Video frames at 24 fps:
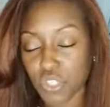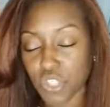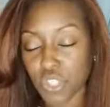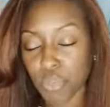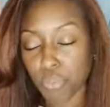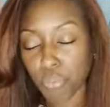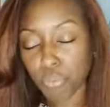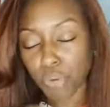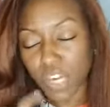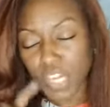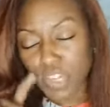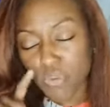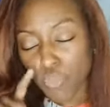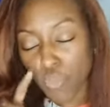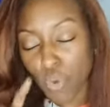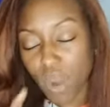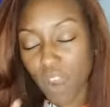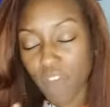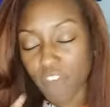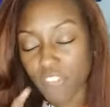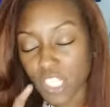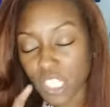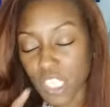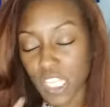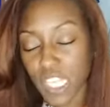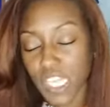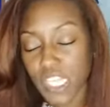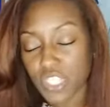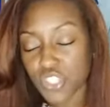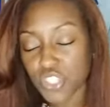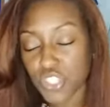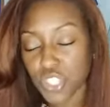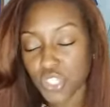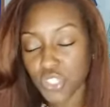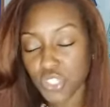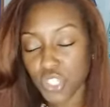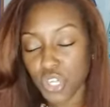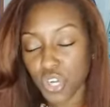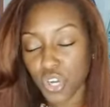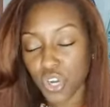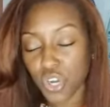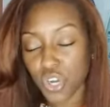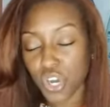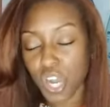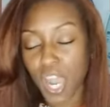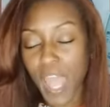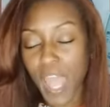to bring revelation to her.